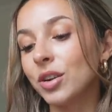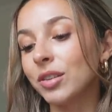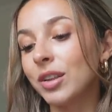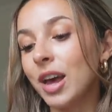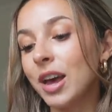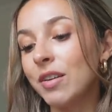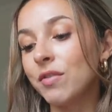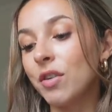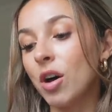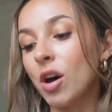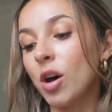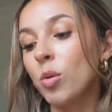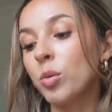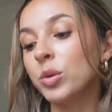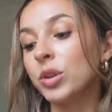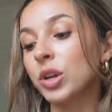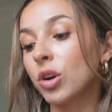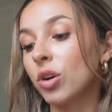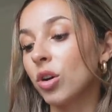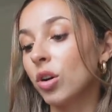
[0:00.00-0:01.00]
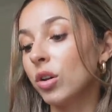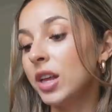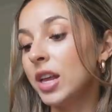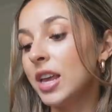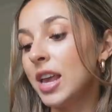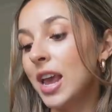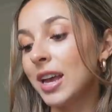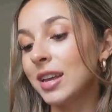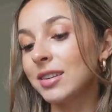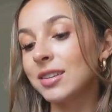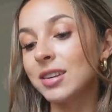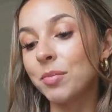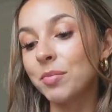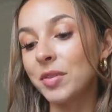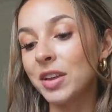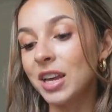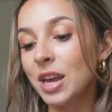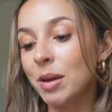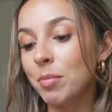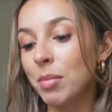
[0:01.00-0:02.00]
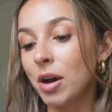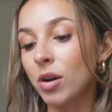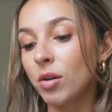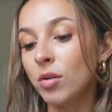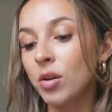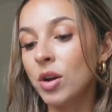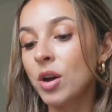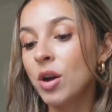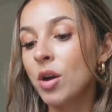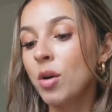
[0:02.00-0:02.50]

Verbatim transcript: nightfall when the girl he can't stop thinking about